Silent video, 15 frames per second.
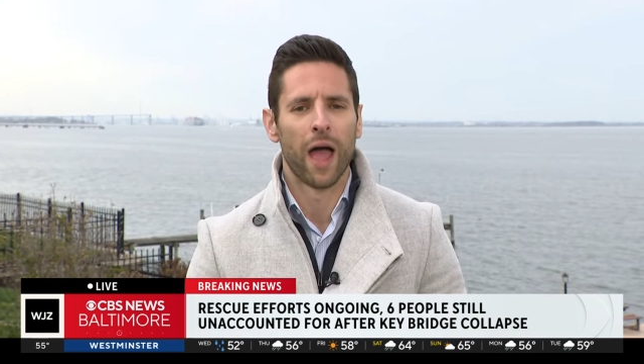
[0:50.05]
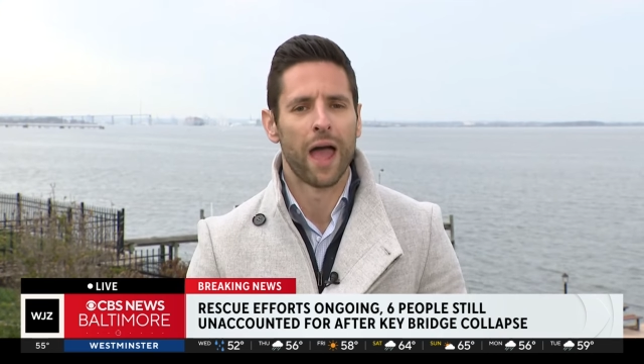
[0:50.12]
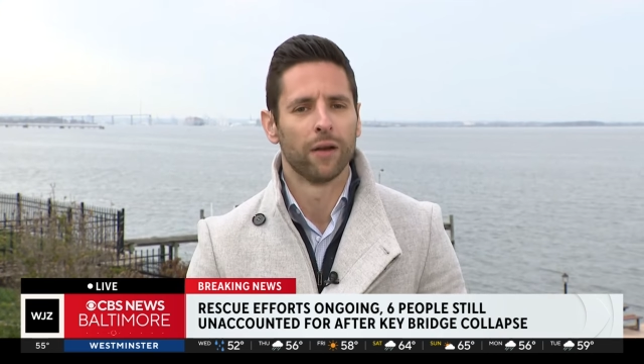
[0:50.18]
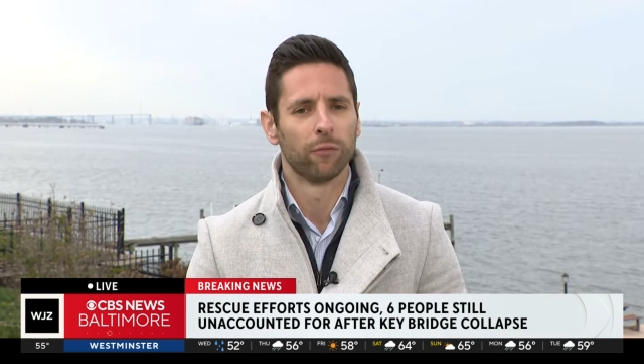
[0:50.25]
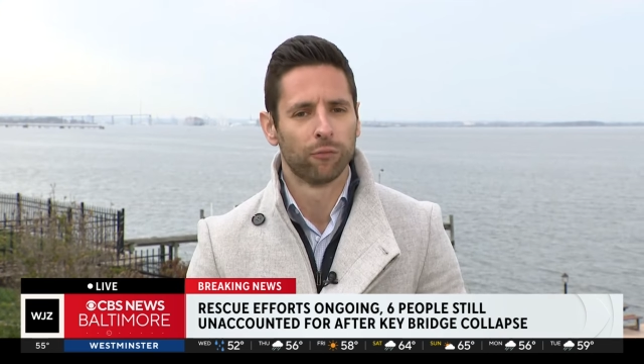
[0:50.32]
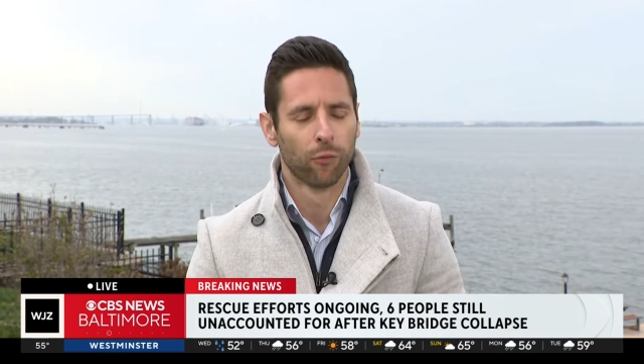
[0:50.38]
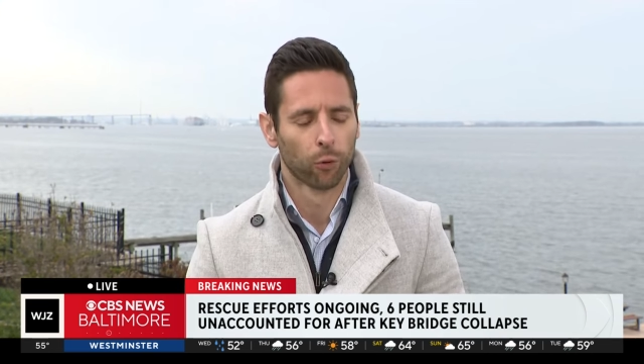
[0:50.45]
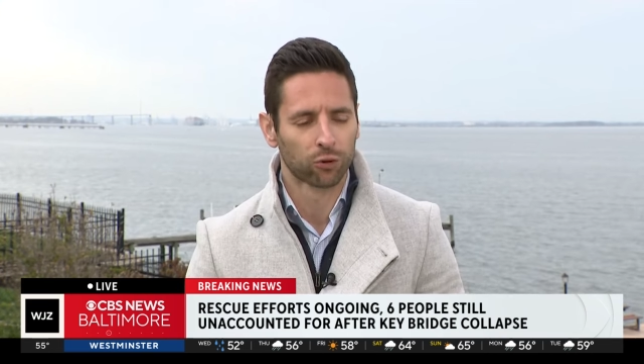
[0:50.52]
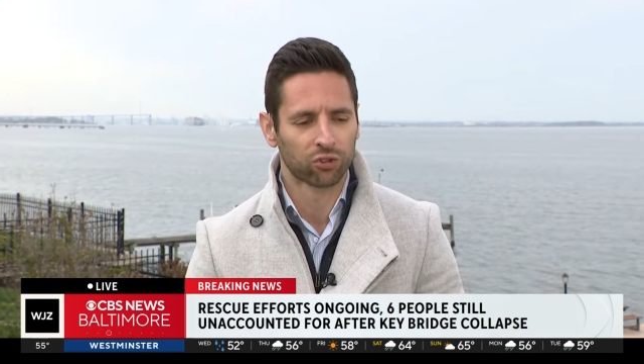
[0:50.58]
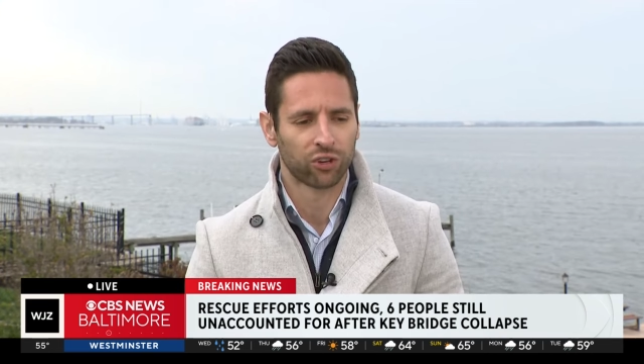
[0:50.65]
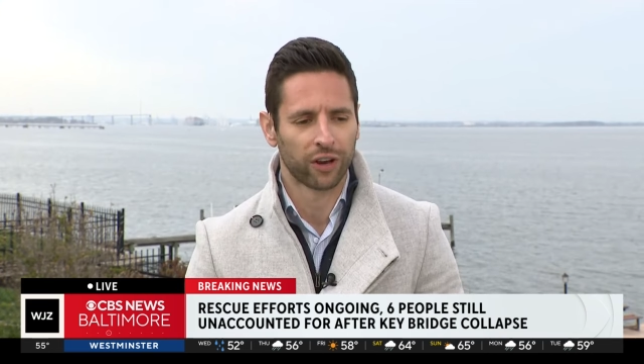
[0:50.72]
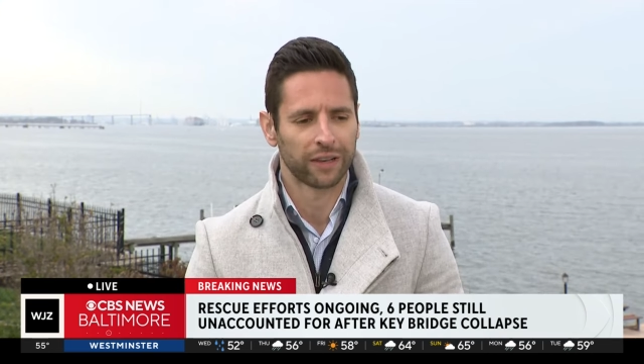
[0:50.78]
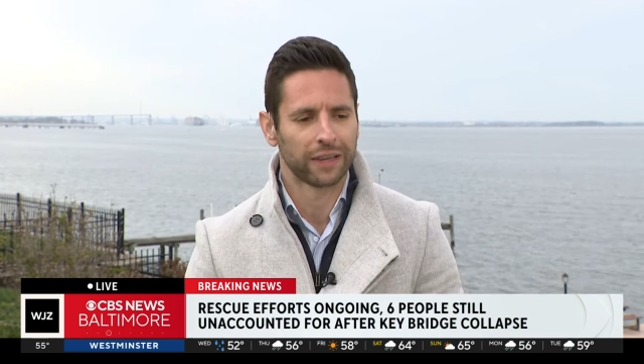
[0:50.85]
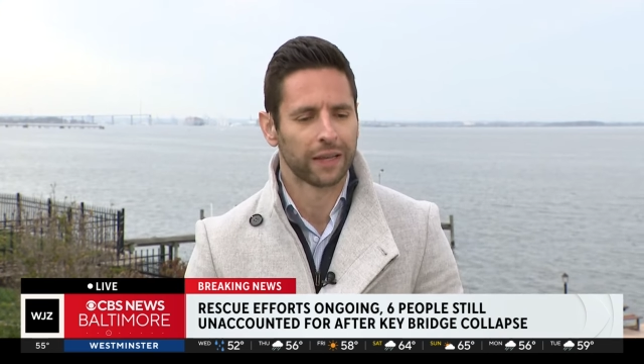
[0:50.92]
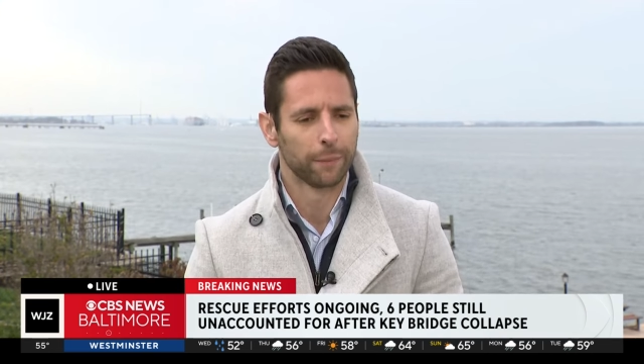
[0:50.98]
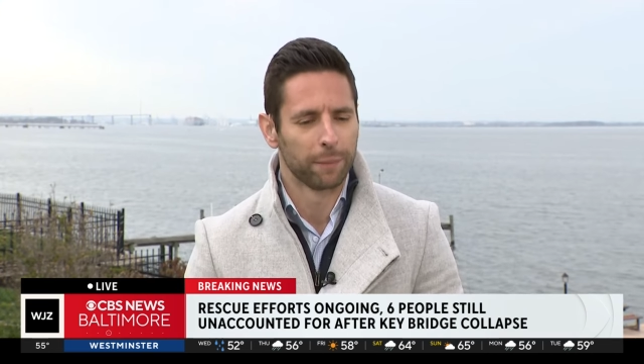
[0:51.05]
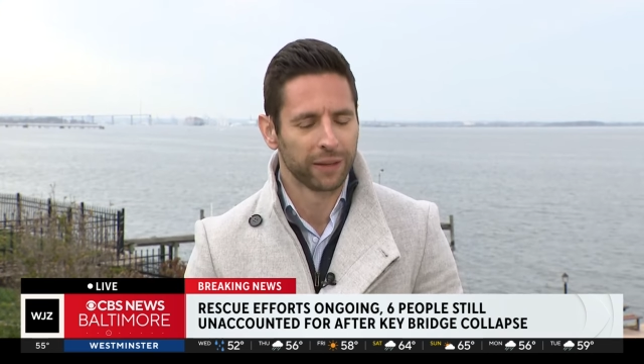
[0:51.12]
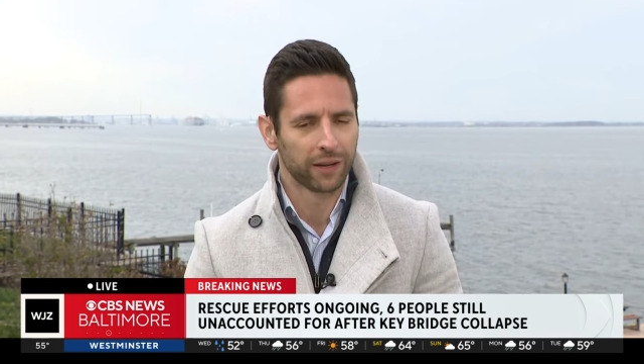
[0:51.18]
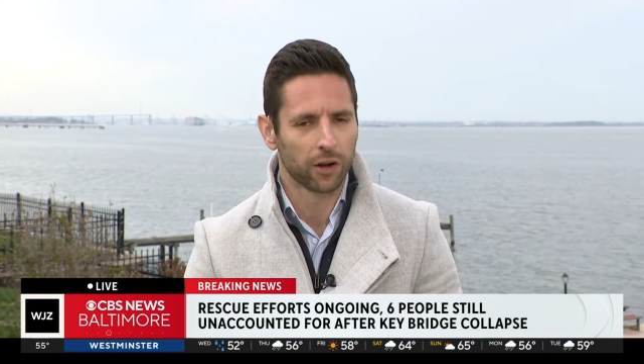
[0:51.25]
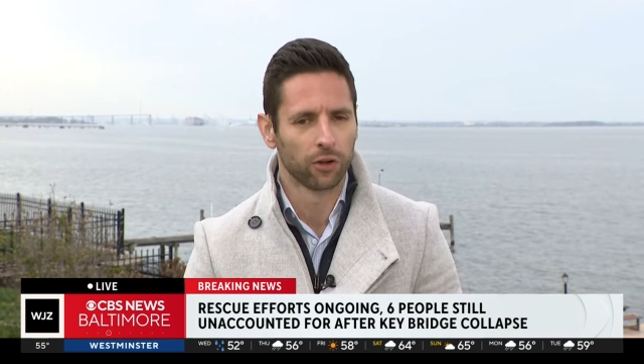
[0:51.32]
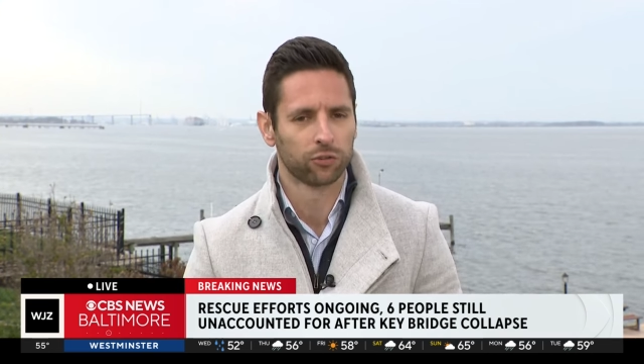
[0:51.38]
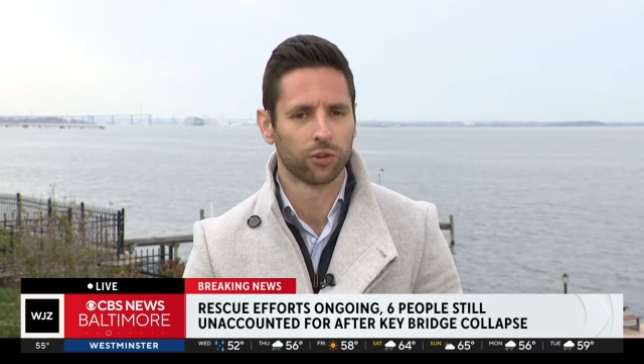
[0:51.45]
And fortunately,
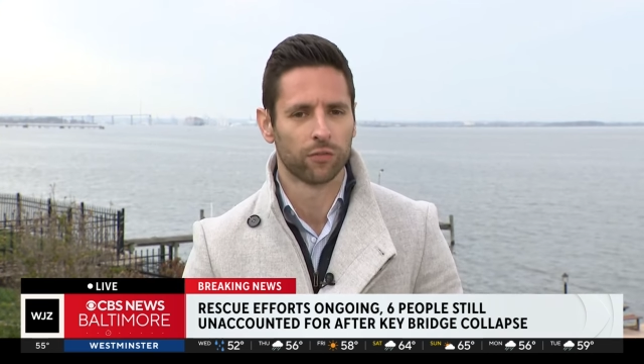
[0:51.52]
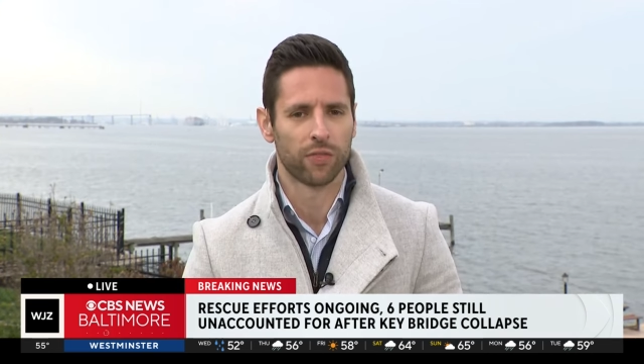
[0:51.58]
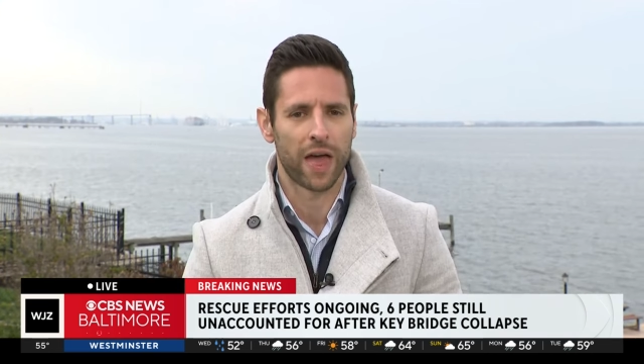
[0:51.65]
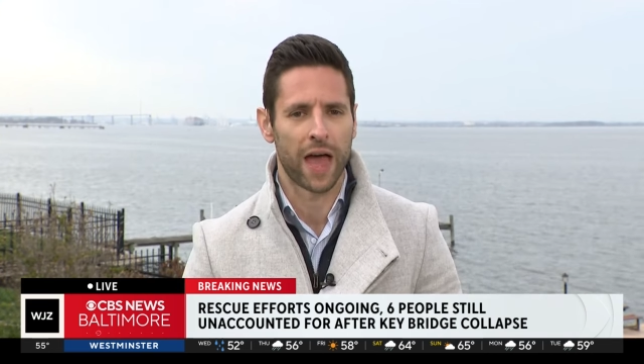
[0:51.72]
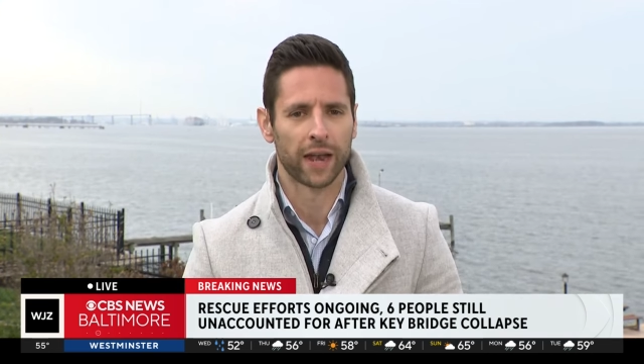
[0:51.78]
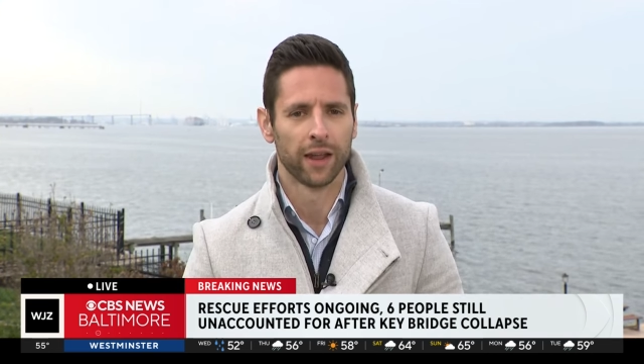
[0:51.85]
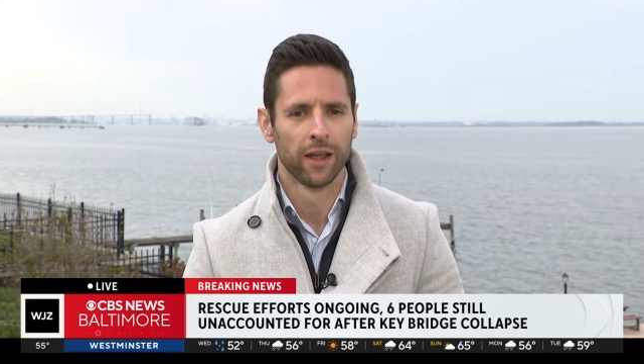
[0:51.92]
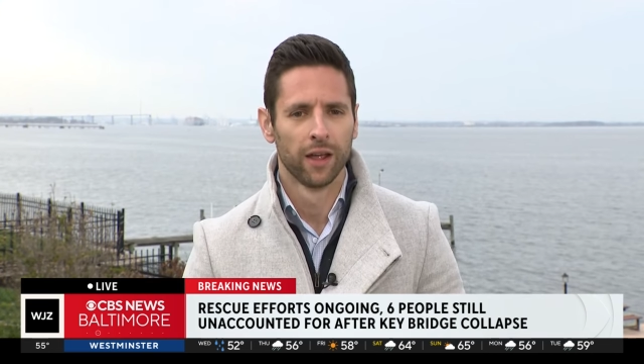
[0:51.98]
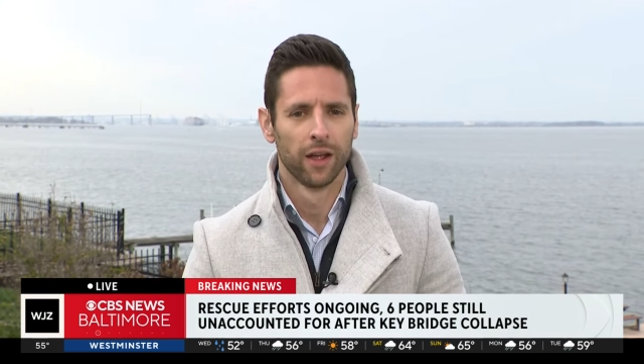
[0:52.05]
because of that,